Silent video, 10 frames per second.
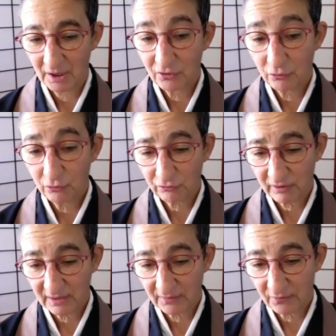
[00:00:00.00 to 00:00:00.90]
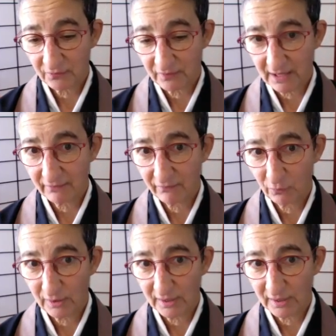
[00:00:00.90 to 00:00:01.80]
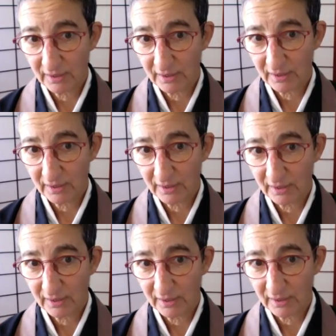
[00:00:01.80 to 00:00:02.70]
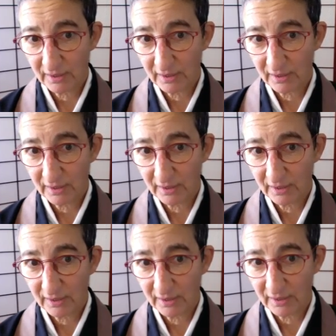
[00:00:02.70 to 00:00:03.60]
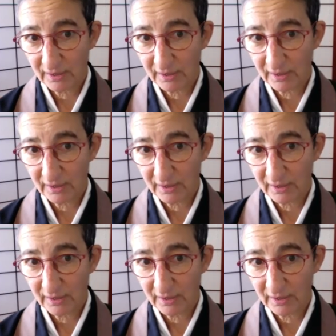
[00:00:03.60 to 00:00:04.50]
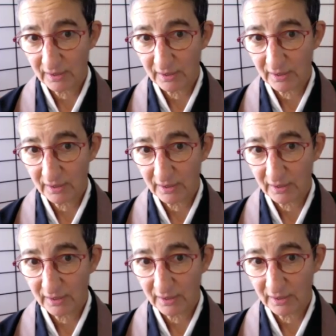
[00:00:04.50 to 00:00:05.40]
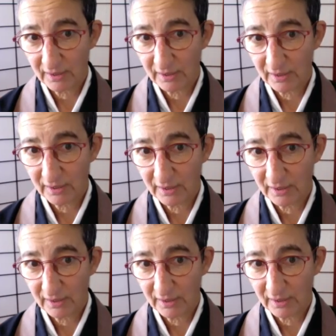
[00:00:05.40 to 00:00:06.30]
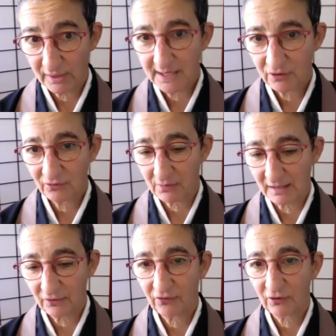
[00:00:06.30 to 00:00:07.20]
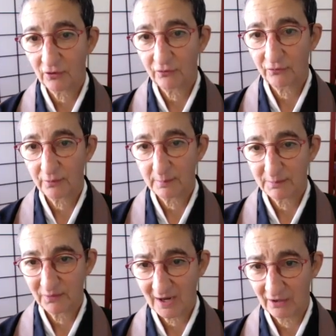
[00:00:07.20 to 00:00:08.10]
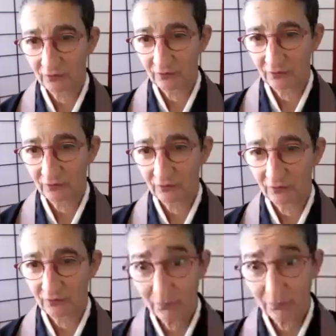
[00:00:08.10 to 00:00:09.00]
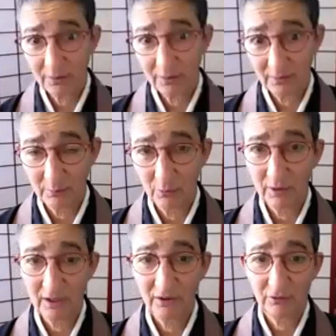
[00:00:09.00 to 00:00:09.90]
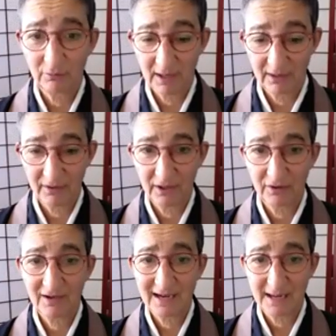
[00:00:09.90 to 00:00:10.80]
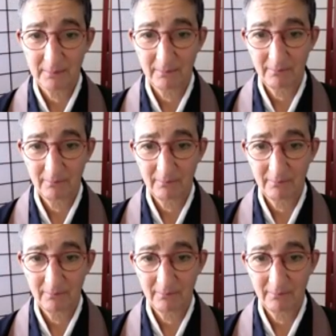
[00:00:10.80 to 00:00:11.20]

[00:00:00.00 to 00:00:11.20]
usually at the 5:40 a.m. time, and for many of those years riding his bike the mile or so from his house, which meant he got up at 4:30 in the morning to arrive on time.